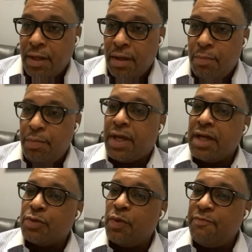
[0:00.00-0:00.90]

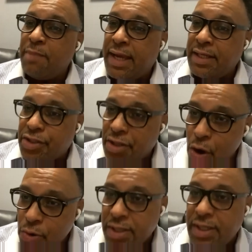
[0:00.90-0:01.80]
because we've made
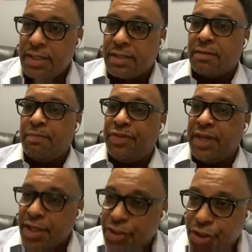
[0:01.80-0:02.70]
tokenism
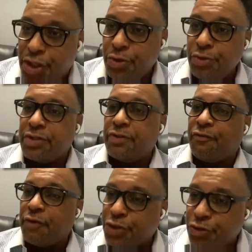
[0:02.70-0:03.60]
the excuse
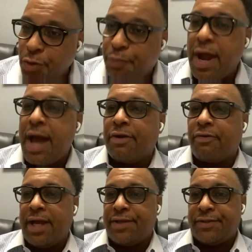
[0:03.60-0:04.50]
for true
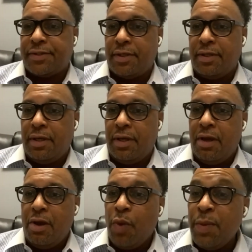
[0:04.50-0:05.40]
progress.
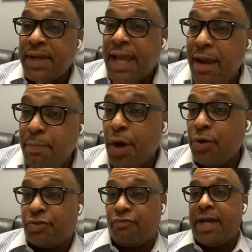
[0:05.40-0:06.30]
We became
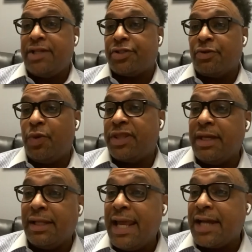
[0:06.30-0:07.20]
post-racial with the
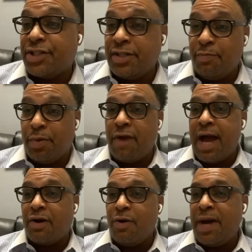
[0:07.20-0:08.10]
election of
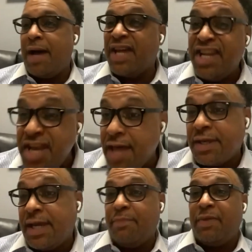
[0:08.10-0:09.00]
Barack Obama.
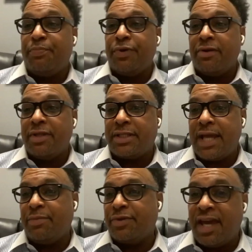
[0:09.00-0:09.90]
Nothing had been put on the
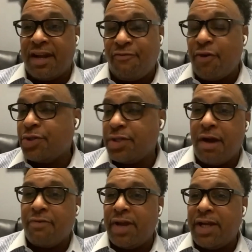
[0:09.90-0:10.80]
table yet, and folks had
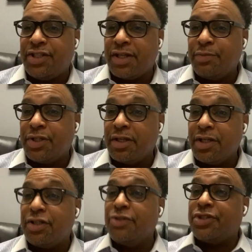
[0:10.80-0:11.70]
already jumped to the
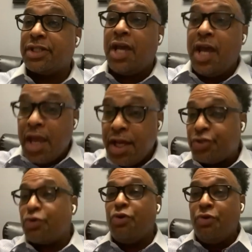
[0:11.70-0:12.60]
conclusion is,
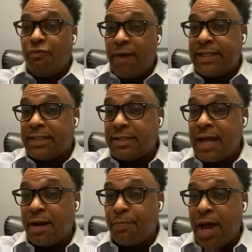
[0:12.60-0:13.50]
ooh, race is
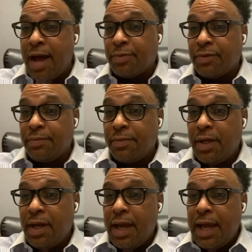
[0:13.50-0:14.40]
not a problem.
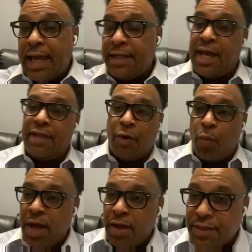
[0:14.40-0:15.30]
And yet the
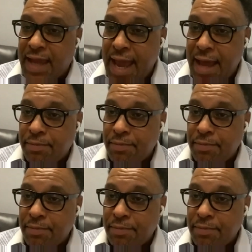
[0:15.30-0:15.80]
wealth gap,